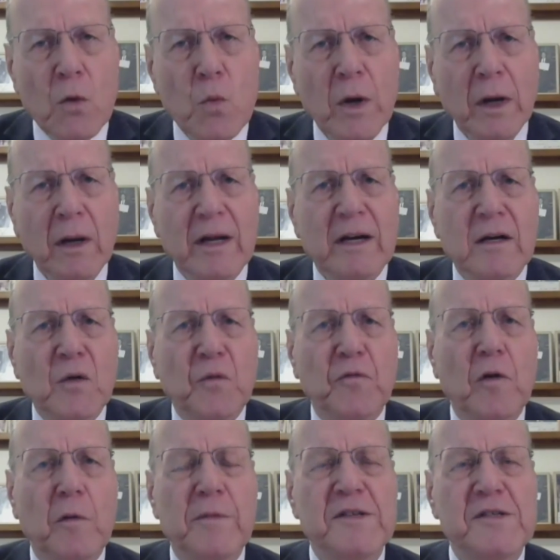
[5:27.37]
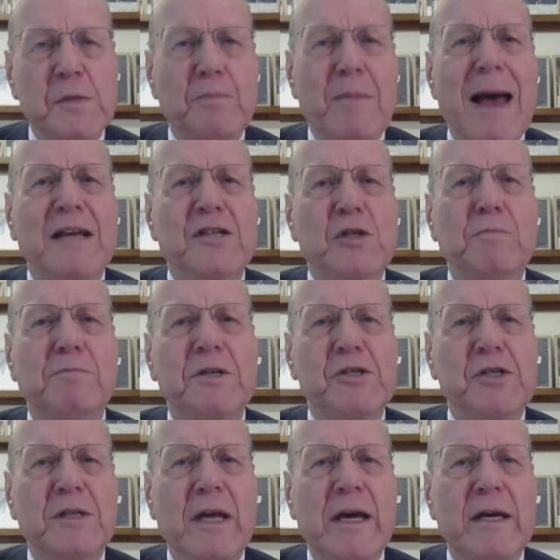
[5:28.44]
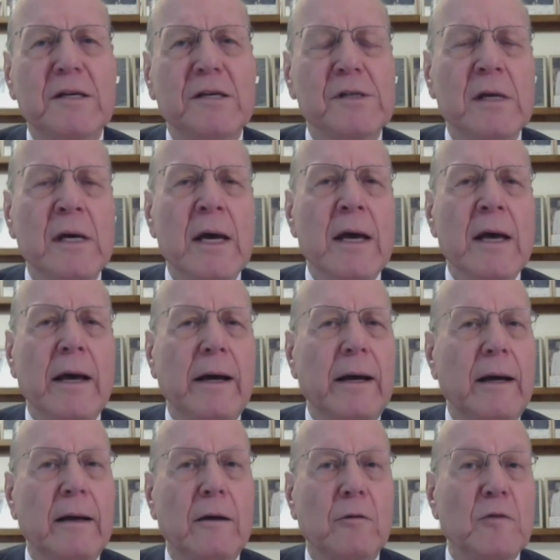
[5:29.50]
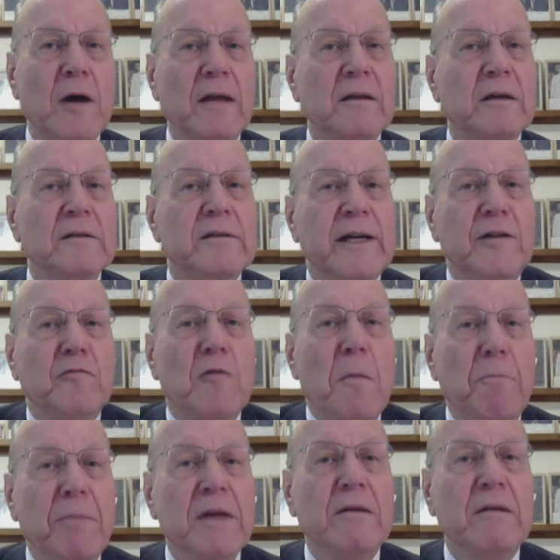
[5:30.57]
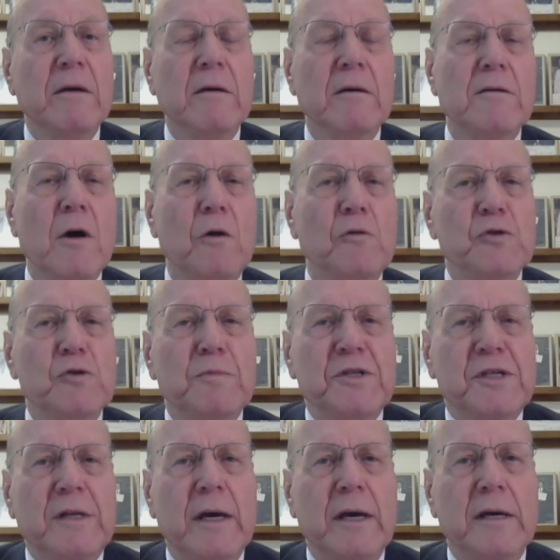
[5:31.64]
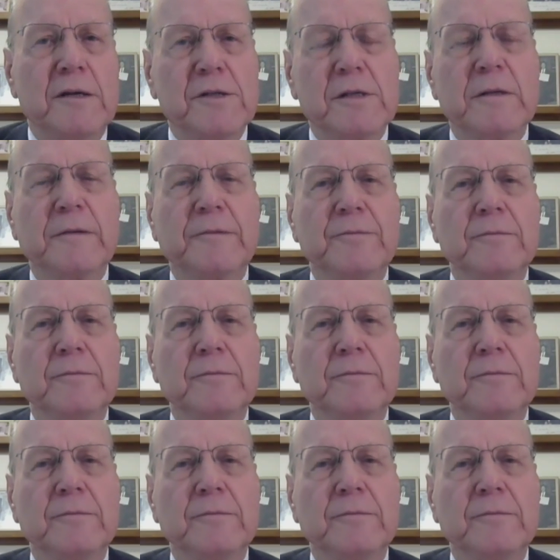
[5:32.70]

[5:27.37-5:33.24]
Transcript: will learn from its past mistakes uh, rather than repeating those mistakes.